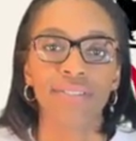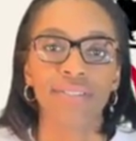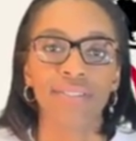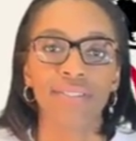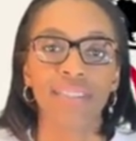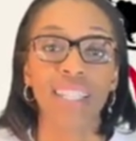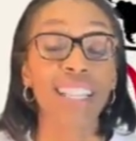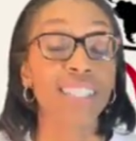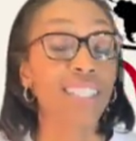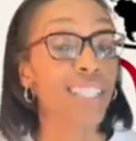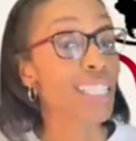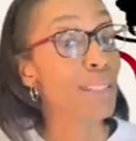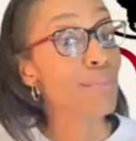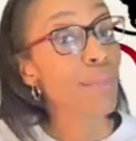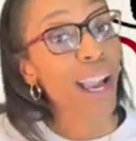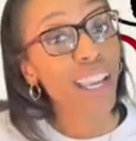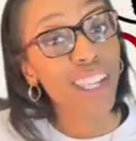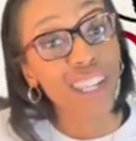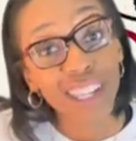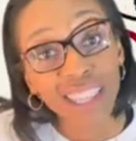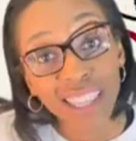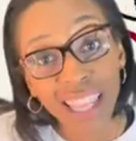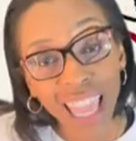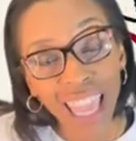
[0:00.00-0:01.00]
Not just by
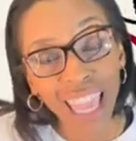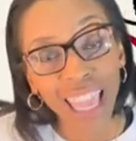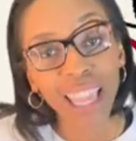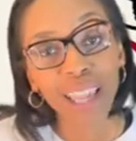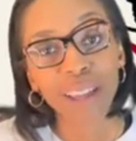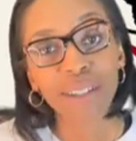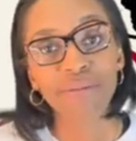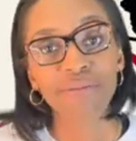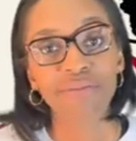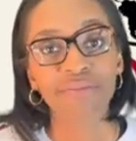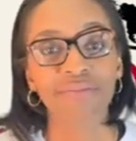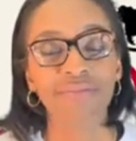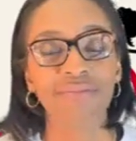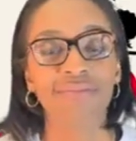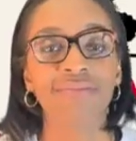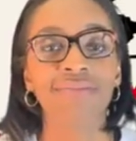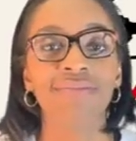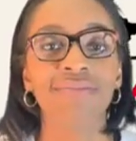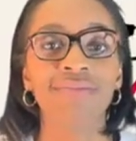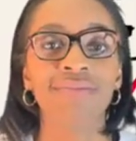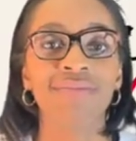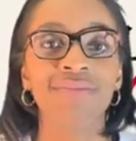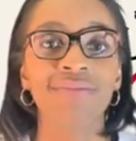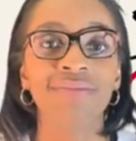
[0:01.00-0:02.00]
your name,
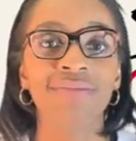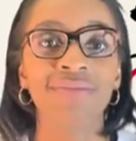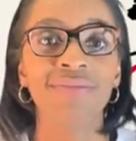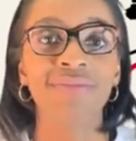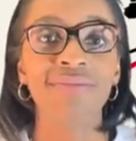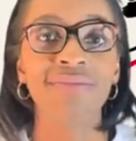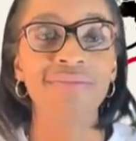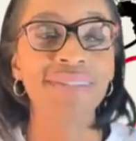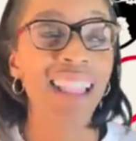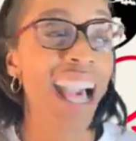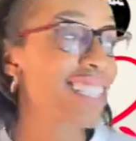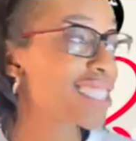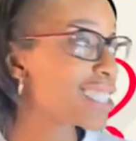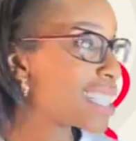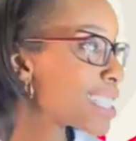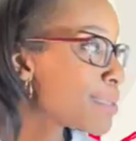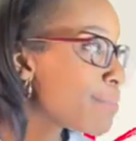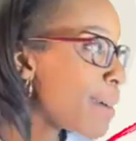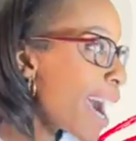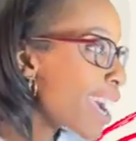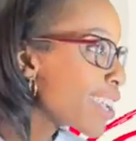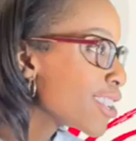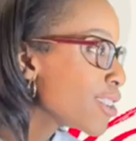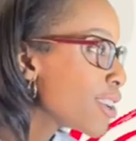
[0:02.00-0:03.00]
not just
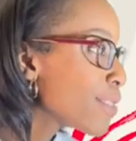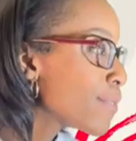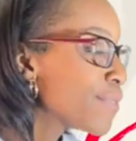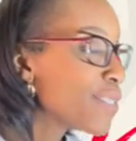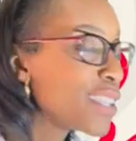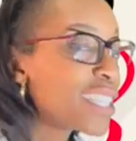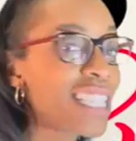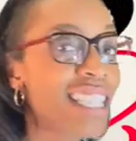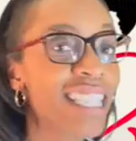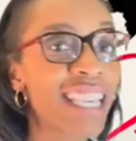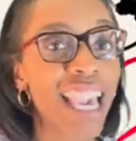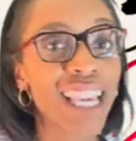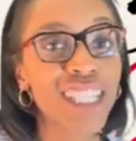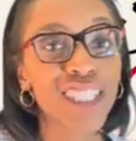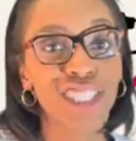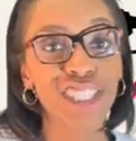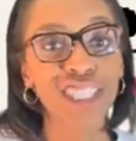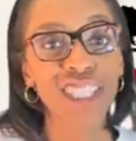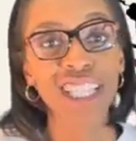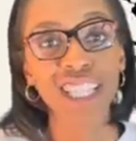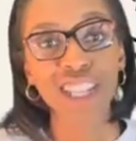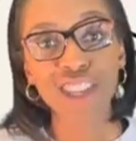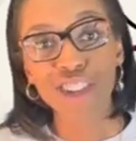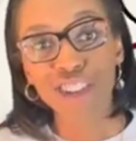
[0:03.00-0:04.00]
by your
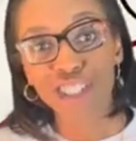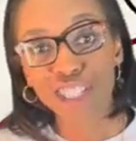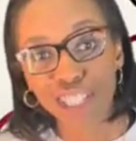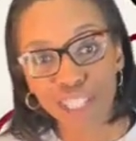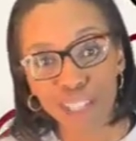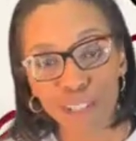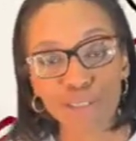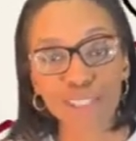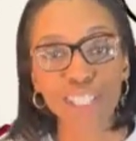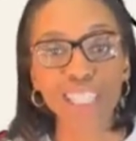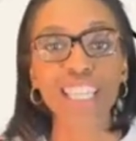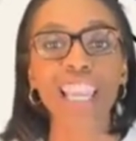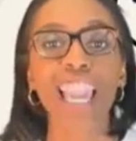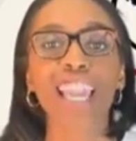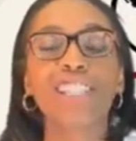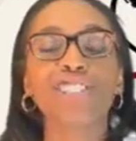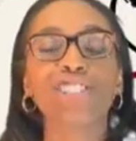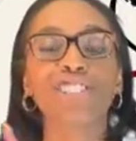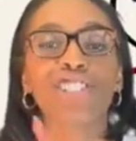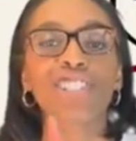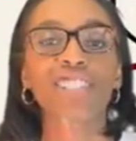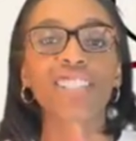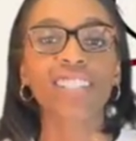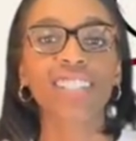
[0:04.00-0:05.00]
affiliation and your
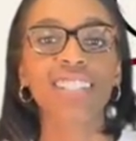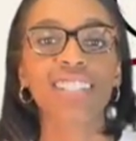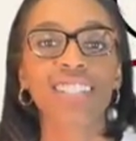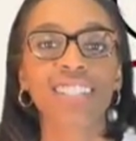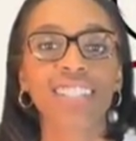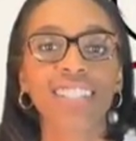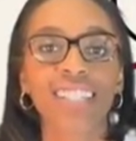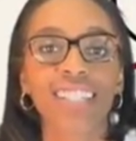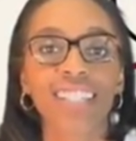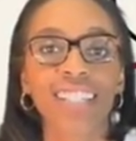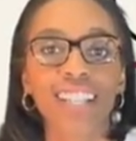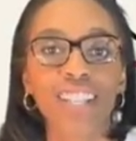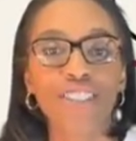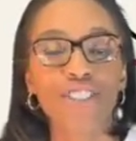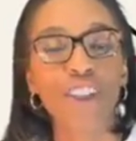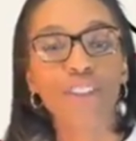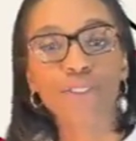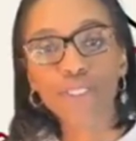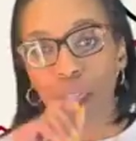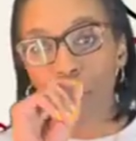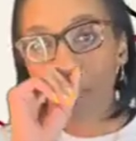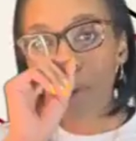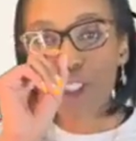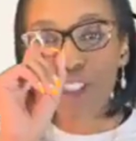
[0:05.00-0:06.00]
associations. No,
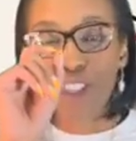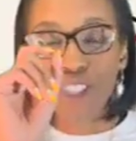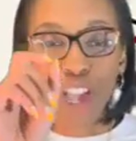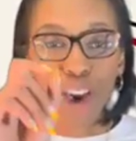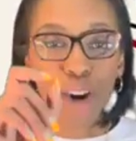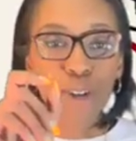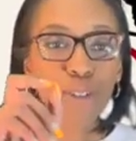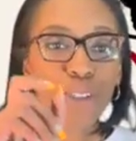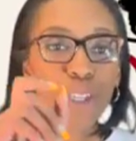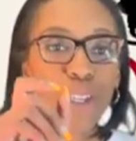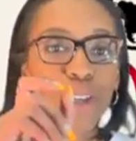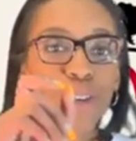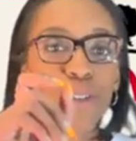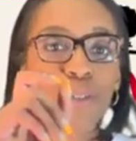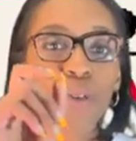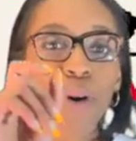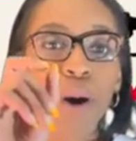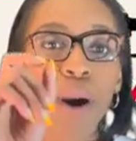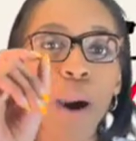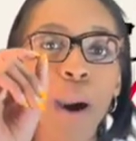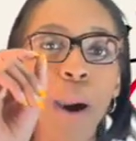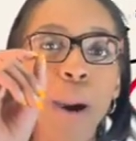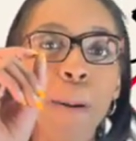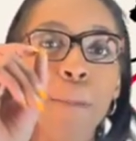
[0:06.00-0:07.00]
they will know
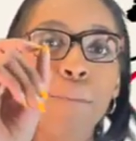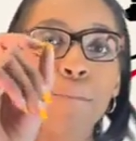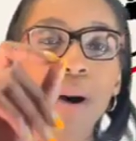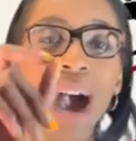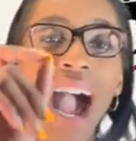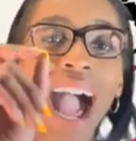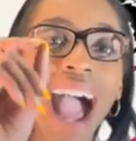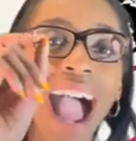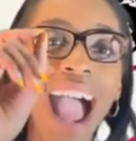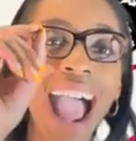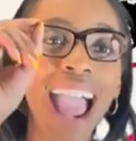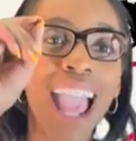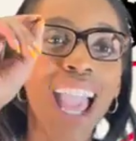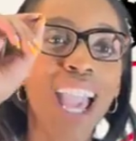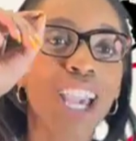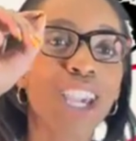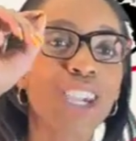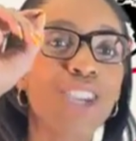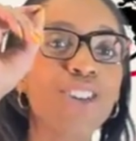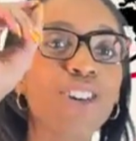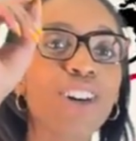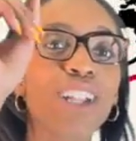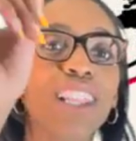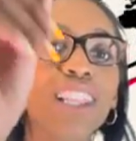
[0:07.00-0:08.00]
you by
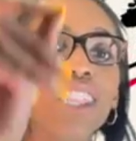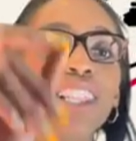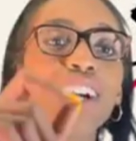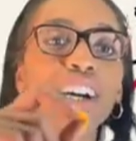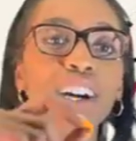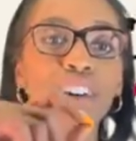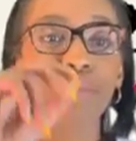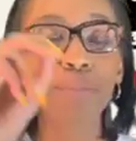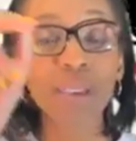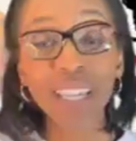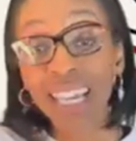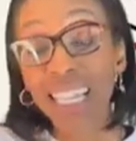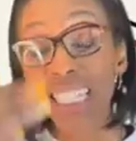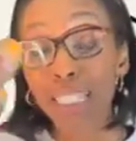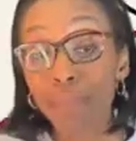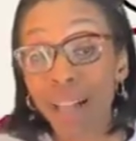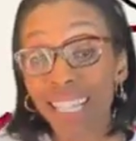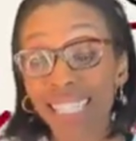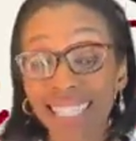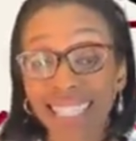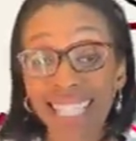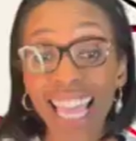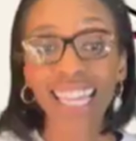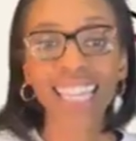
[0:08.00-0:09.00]
your love. Because
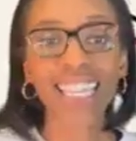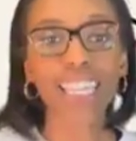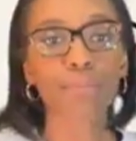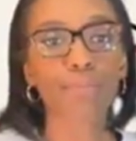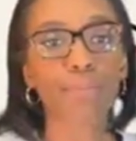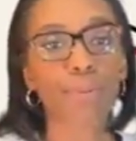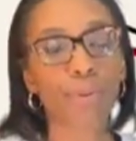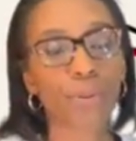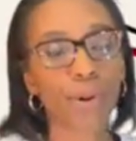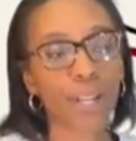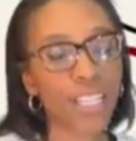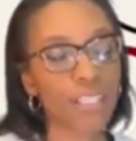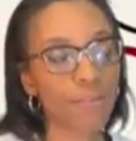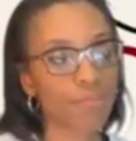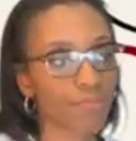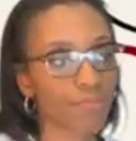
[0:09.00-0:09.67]
my second point,